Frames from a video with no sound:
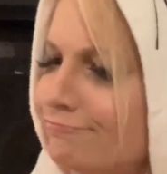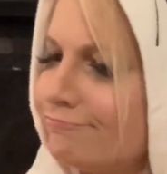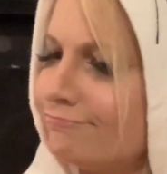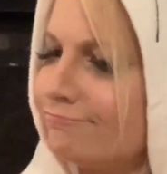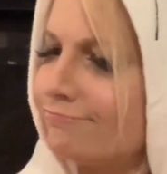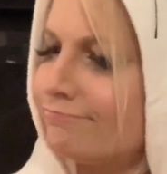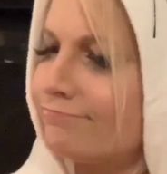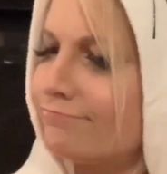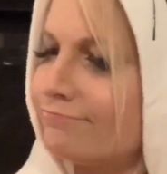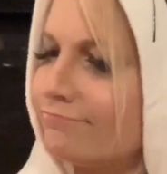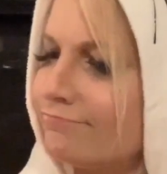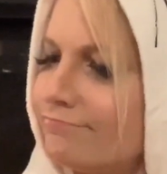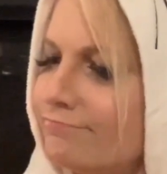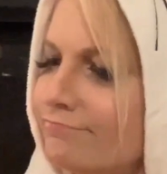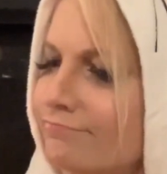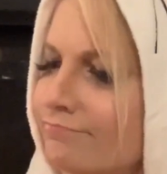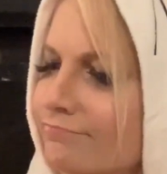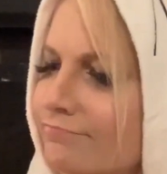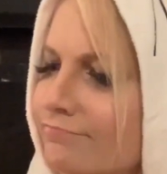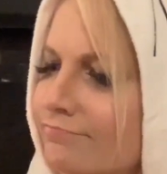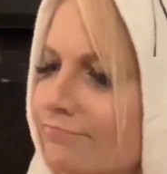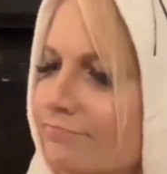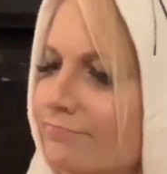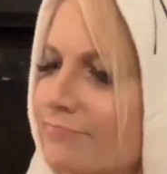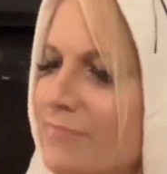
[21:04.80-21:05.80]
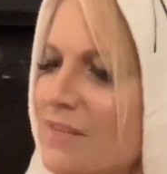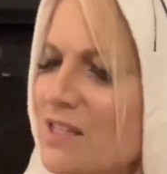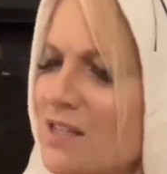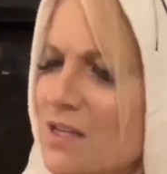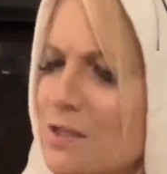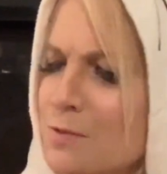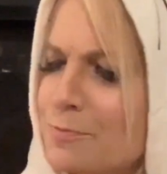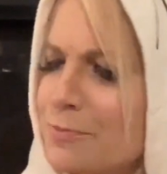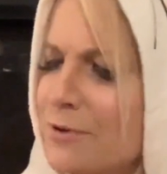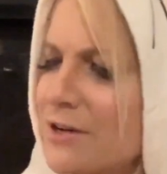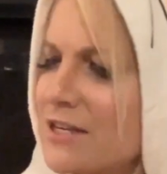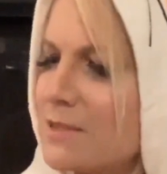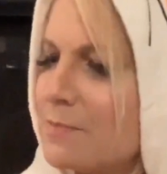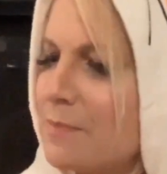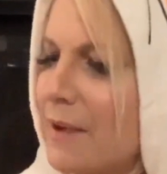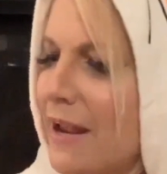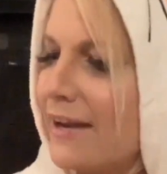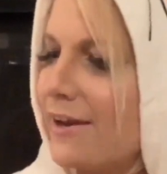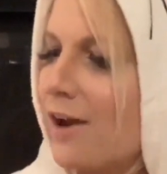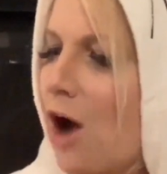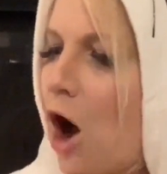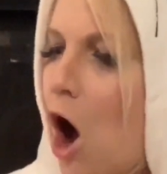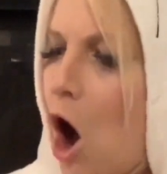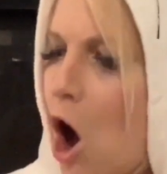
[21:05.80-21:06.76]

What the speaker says: Mrs. Brisbane